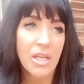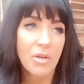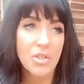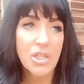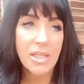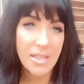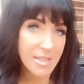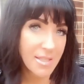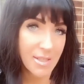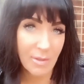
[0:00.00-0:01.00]
You know, and she didn't
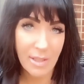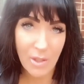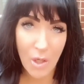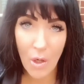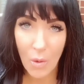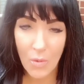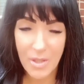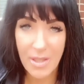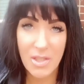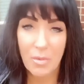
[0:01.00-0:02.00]
necessarily know
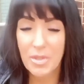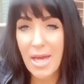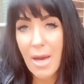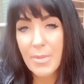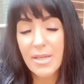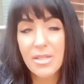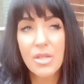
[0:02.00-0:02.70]
that that's what was happening.